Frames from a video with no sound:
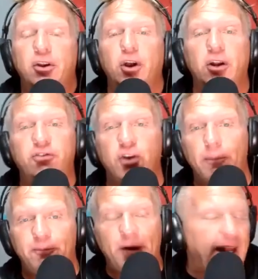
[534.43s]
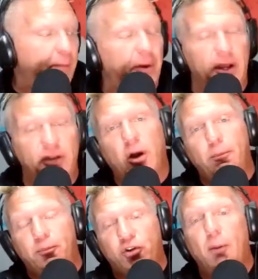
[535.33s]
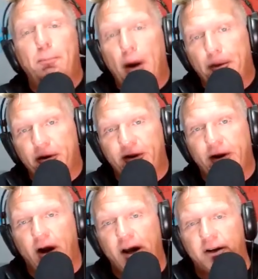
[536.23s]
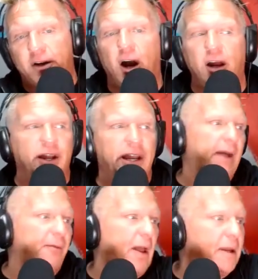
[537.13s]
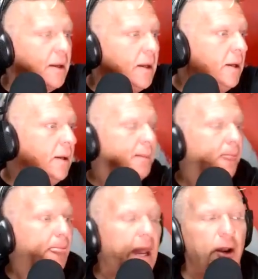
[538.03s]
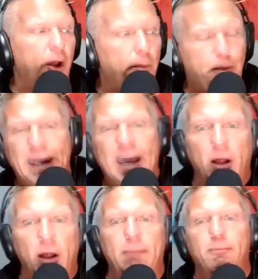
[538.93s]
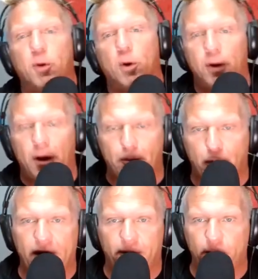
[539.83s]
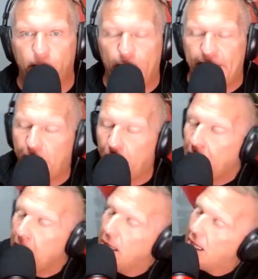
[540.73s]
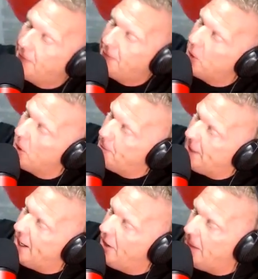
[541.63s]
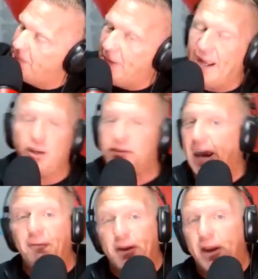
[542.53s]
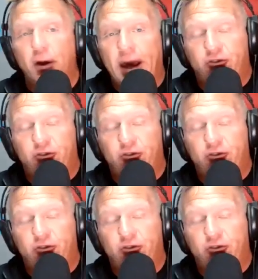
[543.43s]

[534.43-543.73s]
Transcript: You're a Trump fan. You put a Trump Trump bumper sticker on your car. You're going to have like I don't know, BLM throwing a brick through the window. If you're a BLM fan, you definitely going to get a